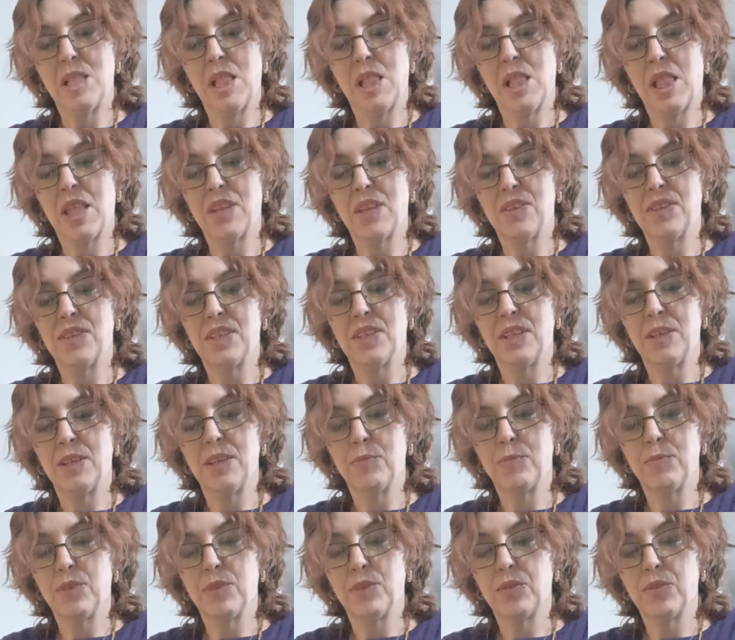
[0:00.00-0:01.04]
Because I
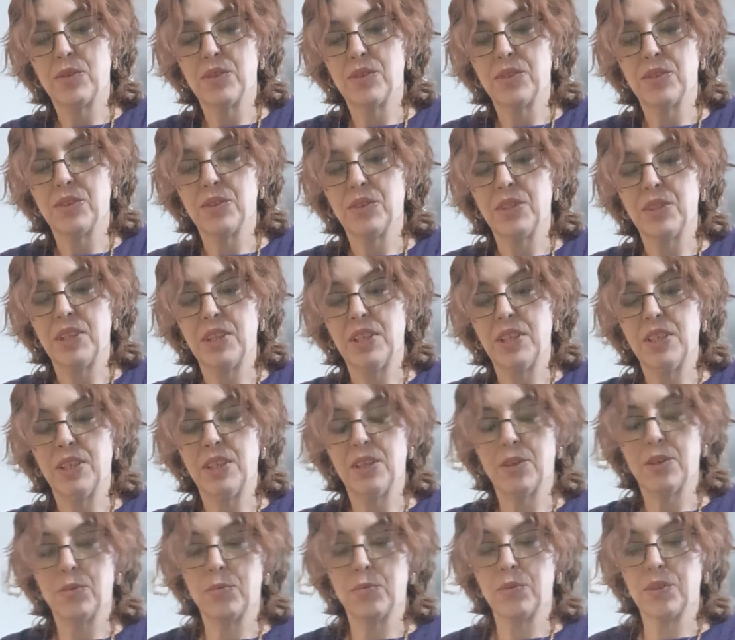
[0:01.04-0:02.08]
am the crystal
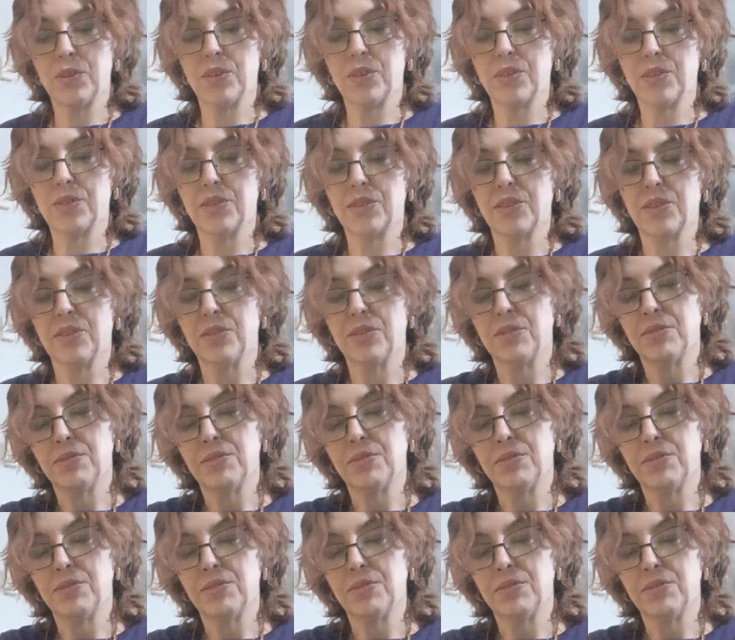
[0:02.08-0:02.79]
lady at work, so.